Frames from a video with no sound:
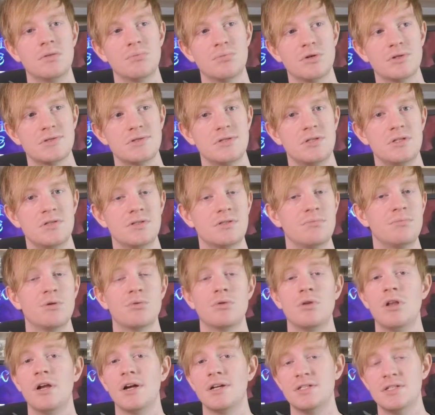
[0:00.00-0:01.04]
And person two is a
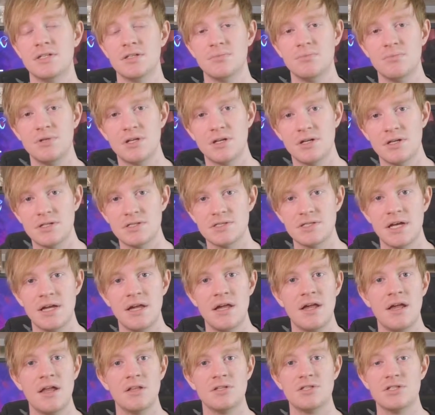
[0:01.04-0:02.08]
bit reluctant because
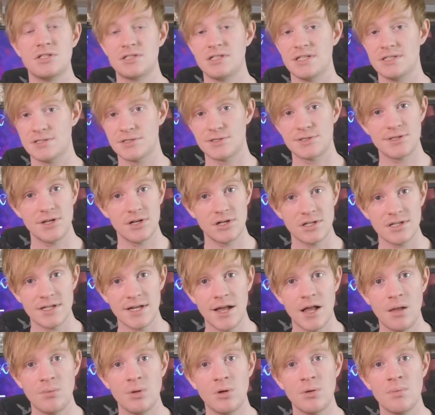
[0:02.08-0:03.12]
just as the start of the
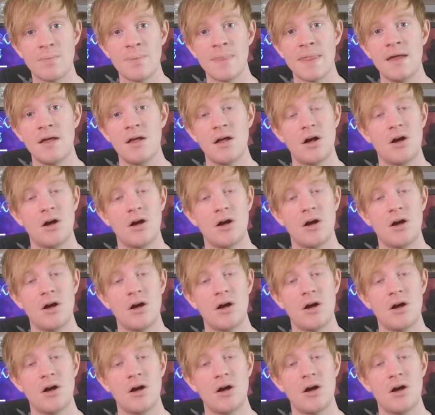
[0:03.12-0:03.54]
album,